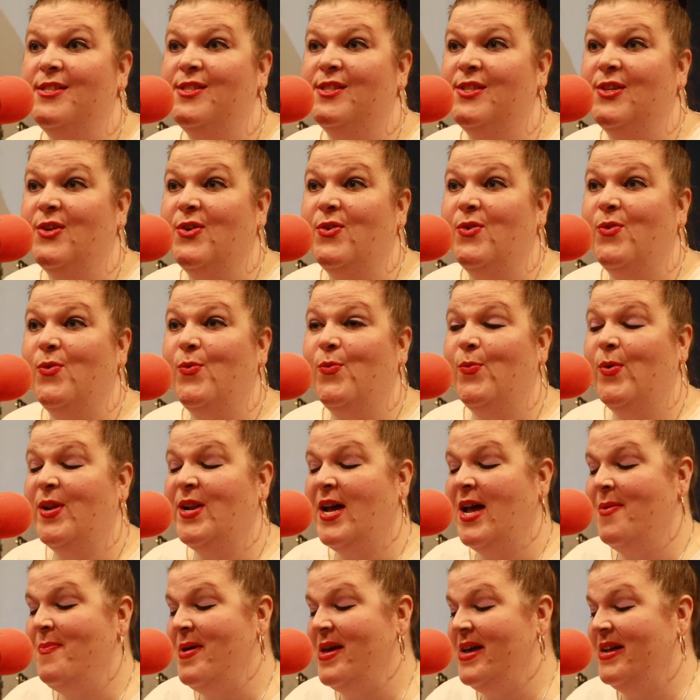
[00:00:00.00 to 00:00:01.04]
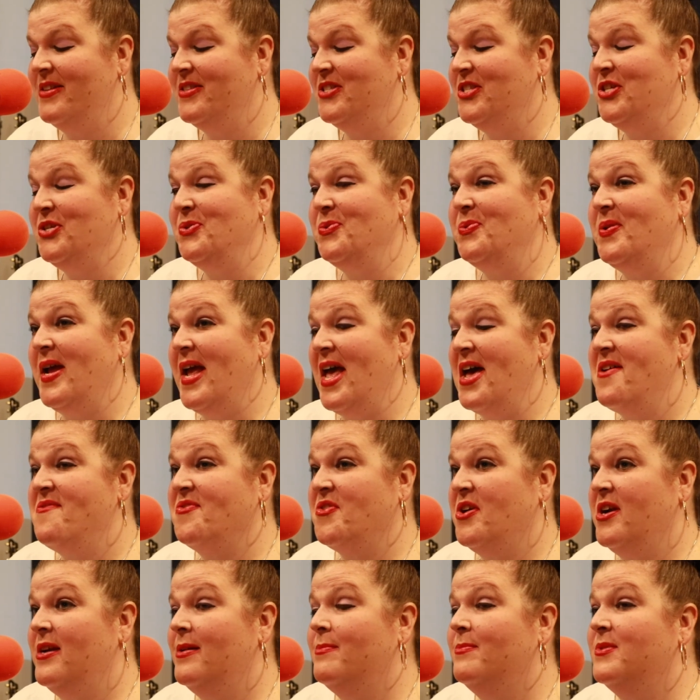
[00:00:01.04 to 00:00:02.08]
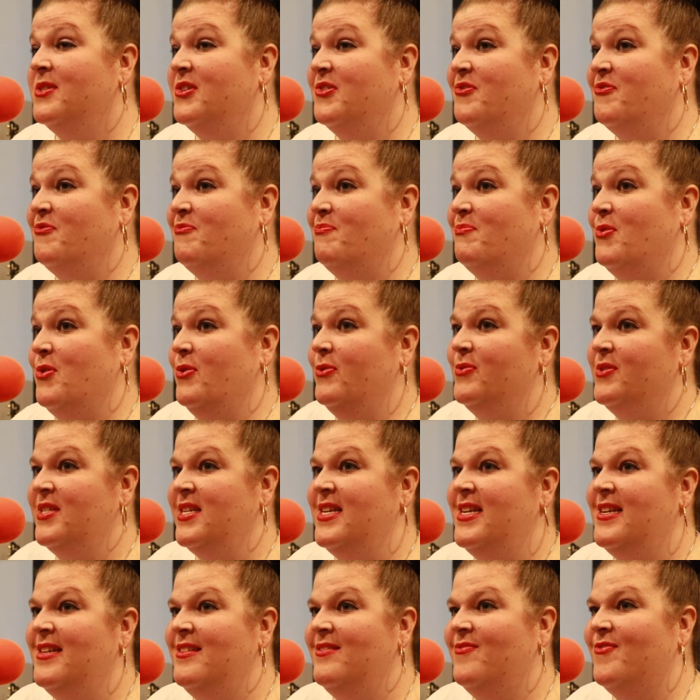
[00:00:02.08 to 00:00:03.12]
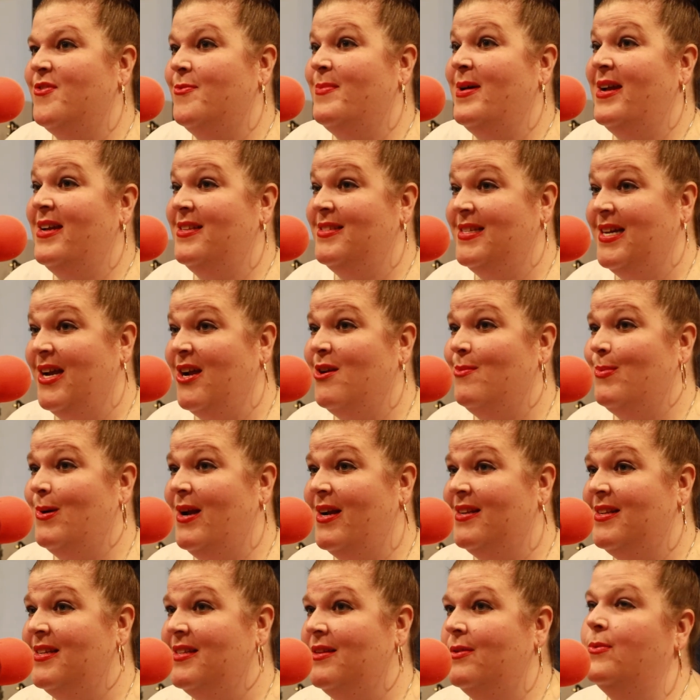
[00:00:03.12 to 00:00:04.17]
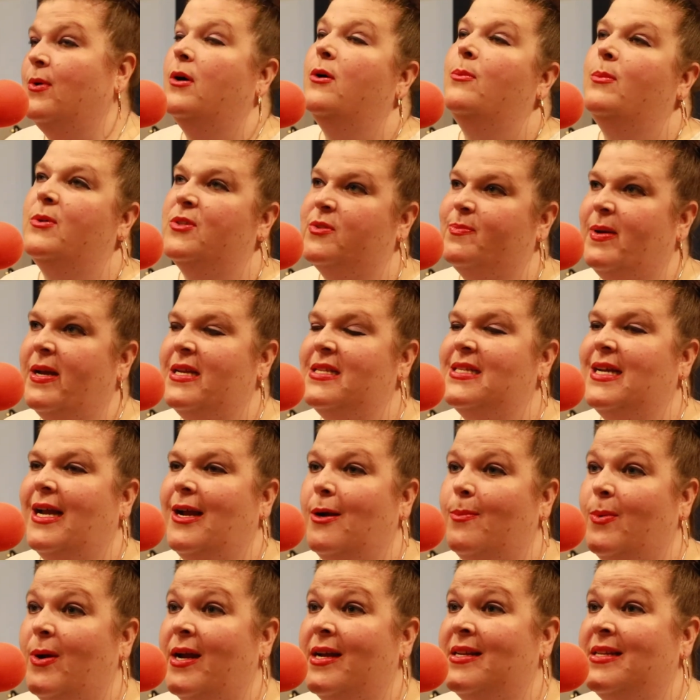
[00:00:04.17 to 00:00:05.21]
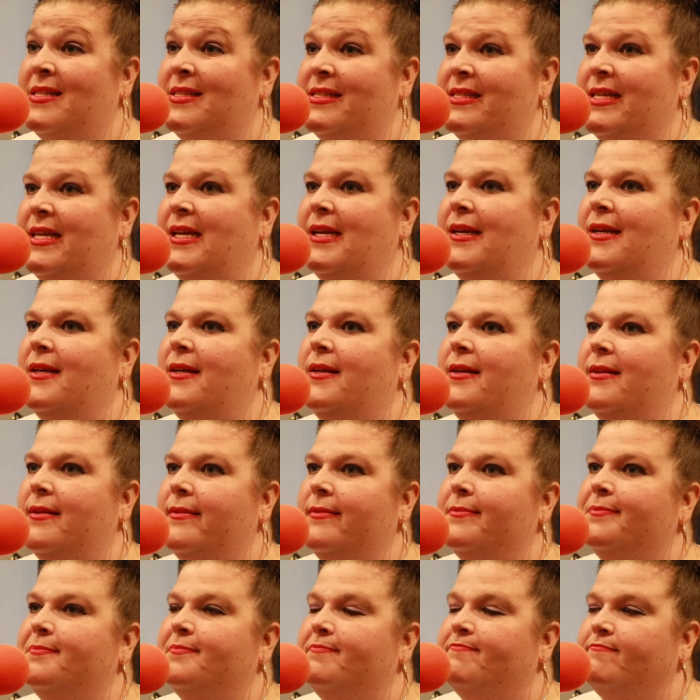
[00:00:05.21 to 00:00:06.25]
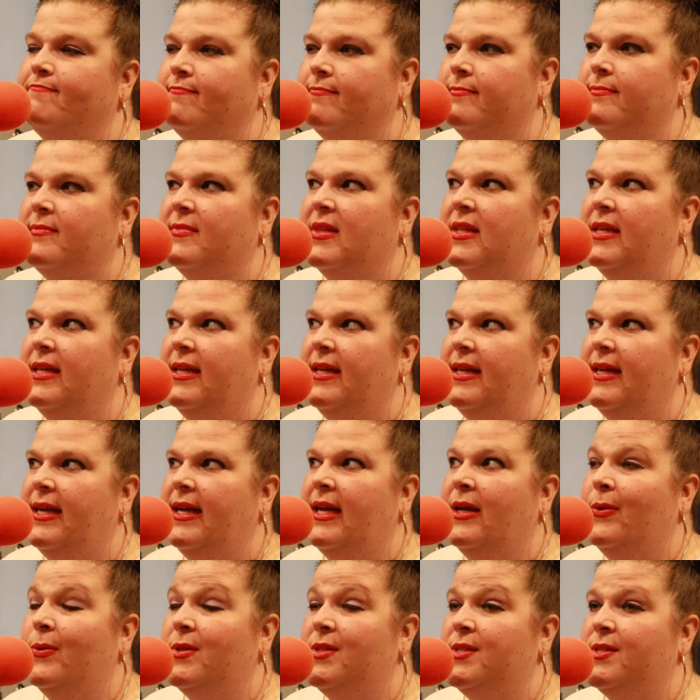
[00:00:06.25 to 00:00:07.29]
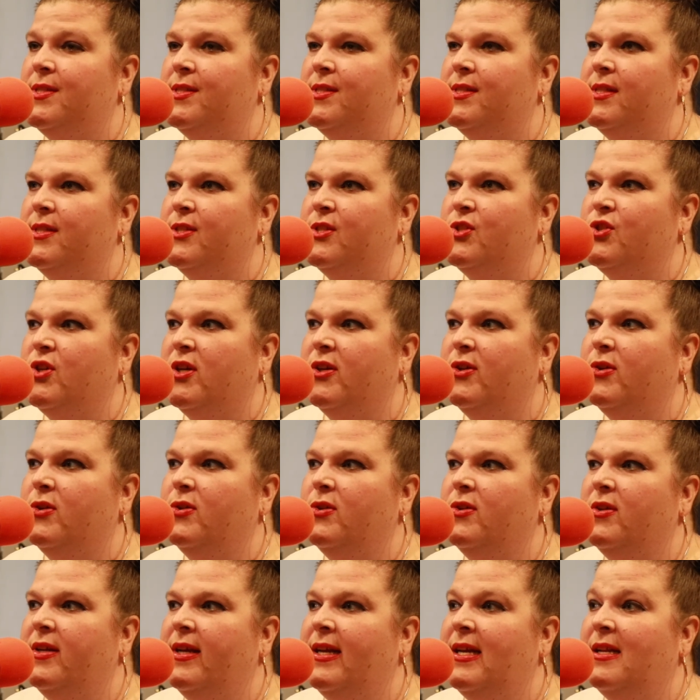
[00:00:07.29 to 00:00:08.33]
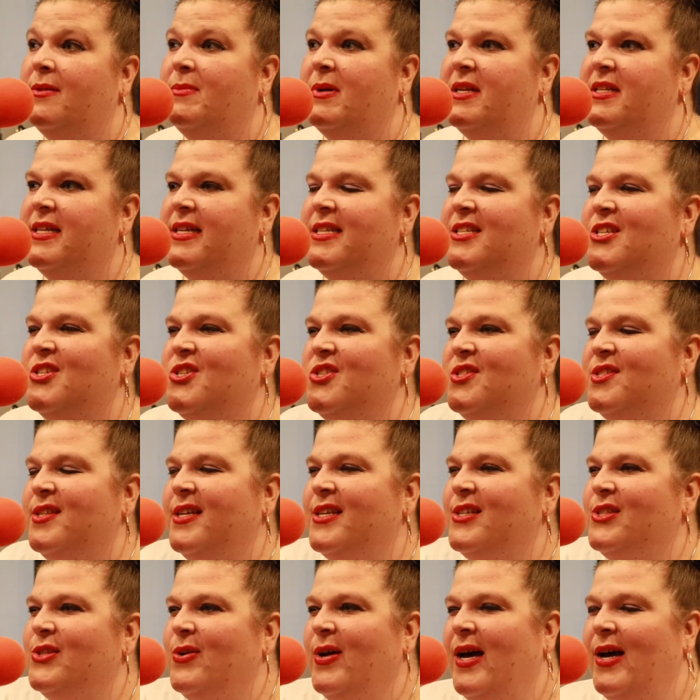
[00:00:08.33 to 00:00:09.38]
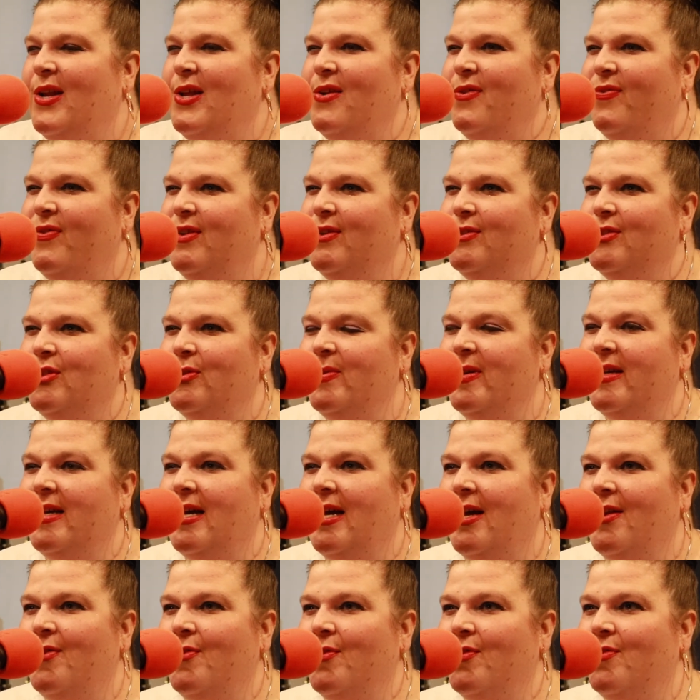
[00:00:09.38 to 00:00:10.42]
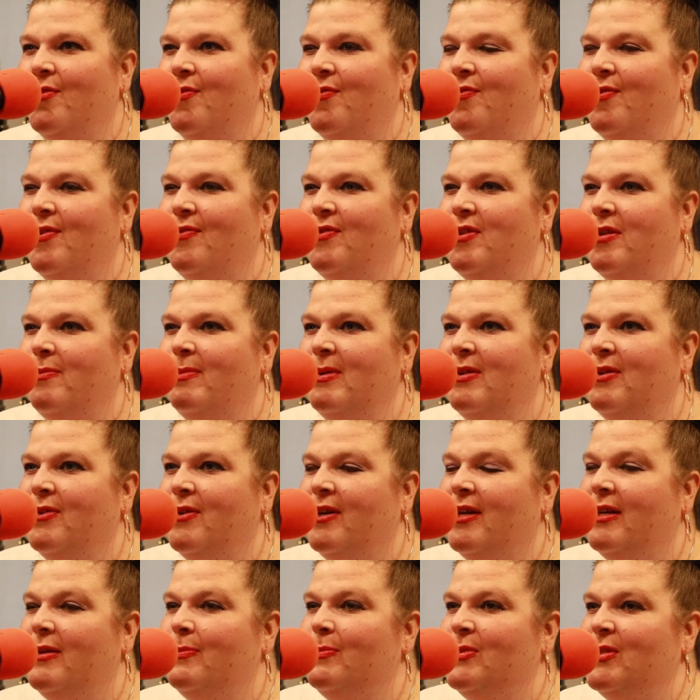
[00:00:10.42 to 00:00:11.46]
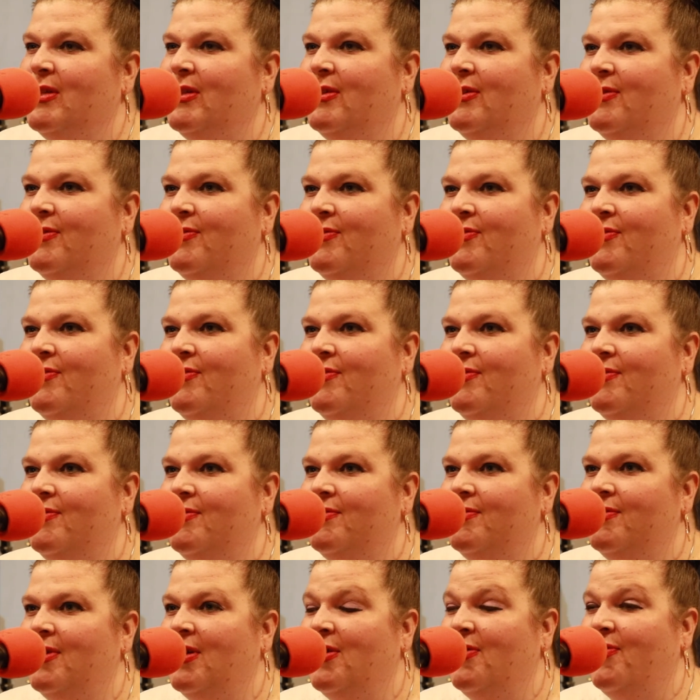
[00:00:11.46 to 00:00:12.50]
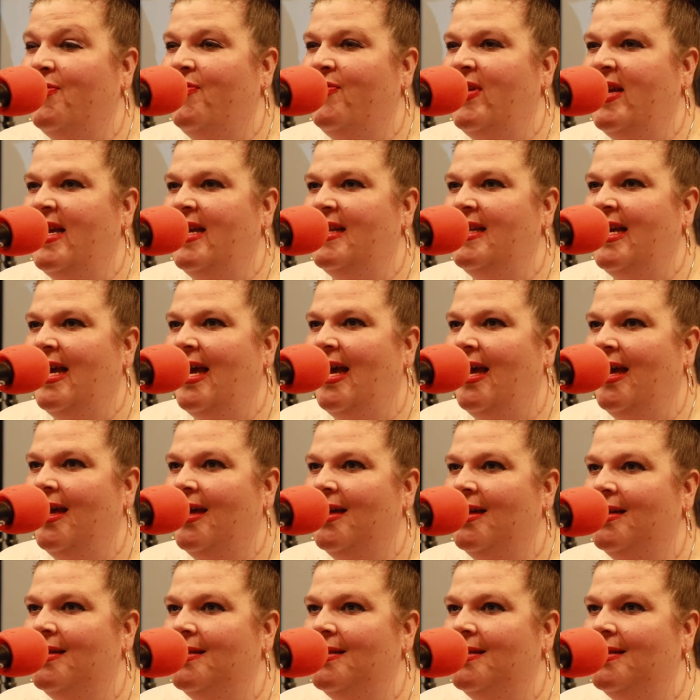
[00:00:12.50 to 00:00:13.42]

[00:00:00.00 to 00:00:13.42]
So when I'm at 2.5 grams of protein for almost my entire pregnancy, it was a struggle. And my dietitian's like, so how do you feel doing 150 milligrams of fee a day?